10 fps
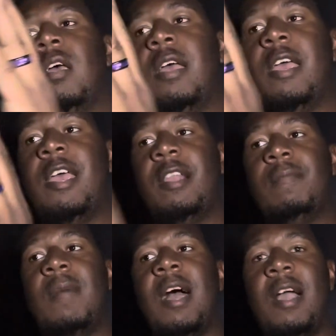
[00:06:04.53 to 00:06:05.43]
And
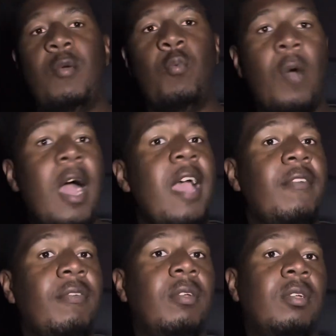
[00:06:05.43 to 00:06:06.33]
my
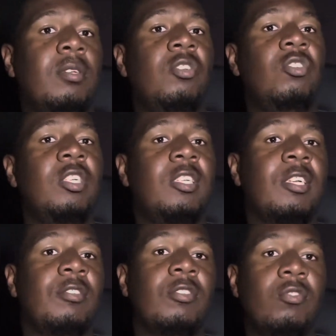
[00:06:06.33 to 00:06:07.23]
wife, she
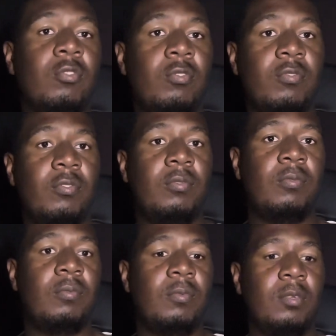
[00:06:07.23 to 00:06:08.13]
tells the truth.
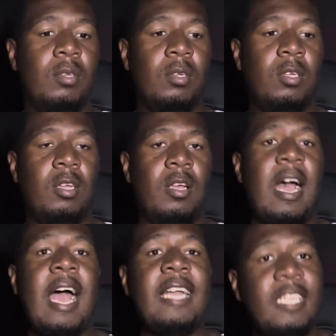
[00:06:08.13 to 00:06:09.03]

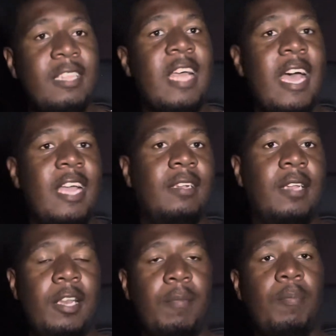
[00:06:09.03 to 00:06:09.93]
I need that
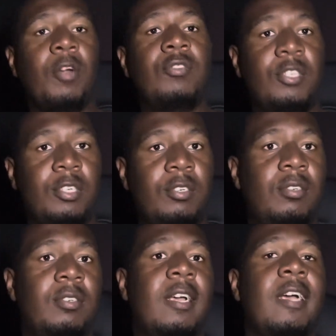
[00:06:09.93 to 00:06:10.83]
in a person.
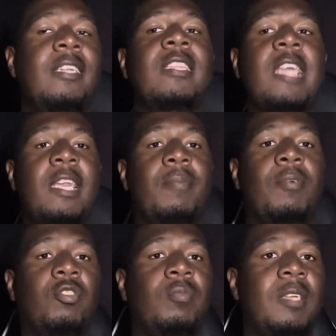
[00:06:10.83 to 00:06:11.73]
I need that in a
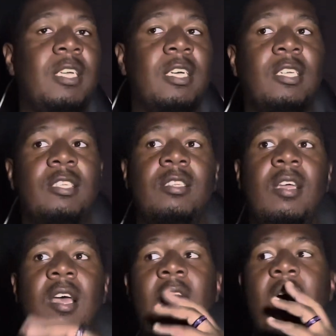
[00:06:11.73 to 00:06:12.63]
person because,
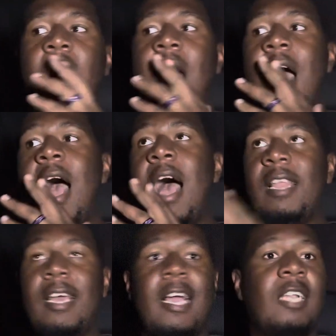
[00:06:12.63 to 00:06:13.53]

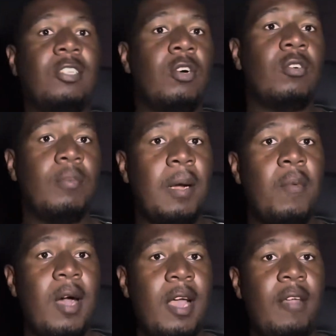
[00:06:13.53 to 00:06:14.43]
like I told my
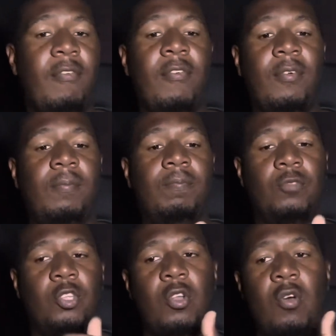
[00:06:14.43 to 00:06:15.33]
wife,
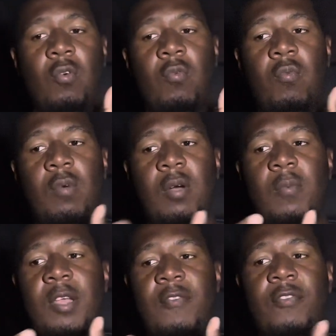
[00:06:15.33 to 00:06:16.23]
you know, when
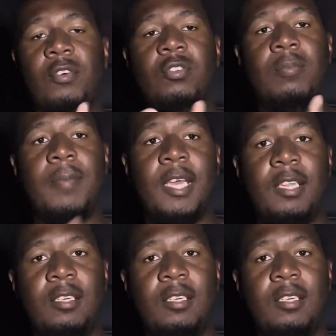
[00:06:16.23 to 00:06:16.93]
we first met,